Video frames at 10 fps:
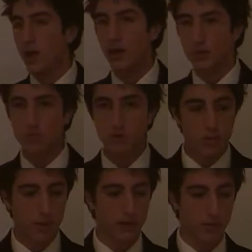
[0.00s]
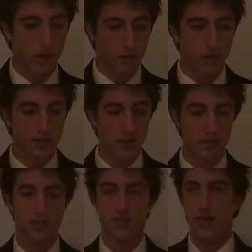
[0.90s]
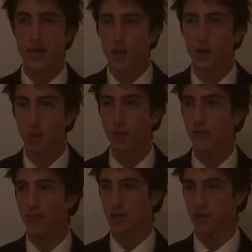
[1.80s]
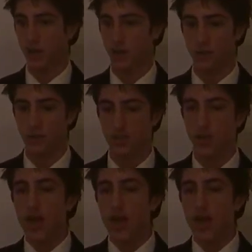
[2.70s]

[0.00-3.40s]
In terms of rebuttal, what I'm going to deal with is the economic effects on the countries.